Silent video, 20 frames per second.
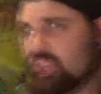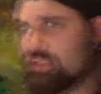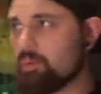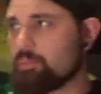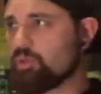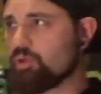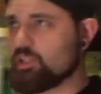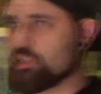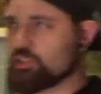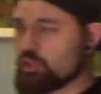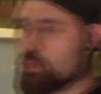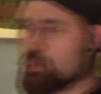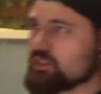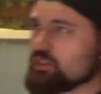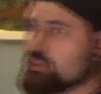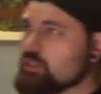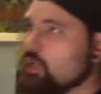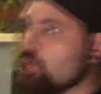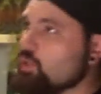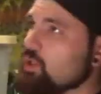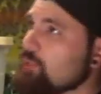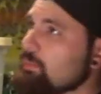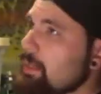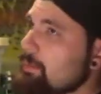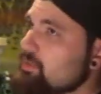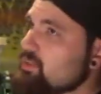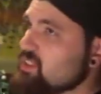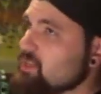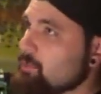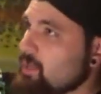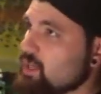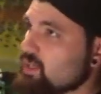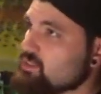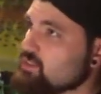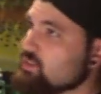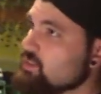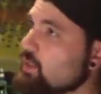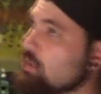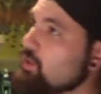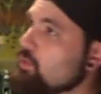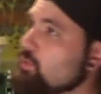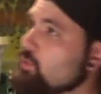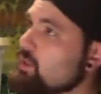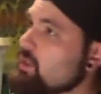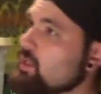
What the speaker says: if I breed her to a snow, her babies come out snow.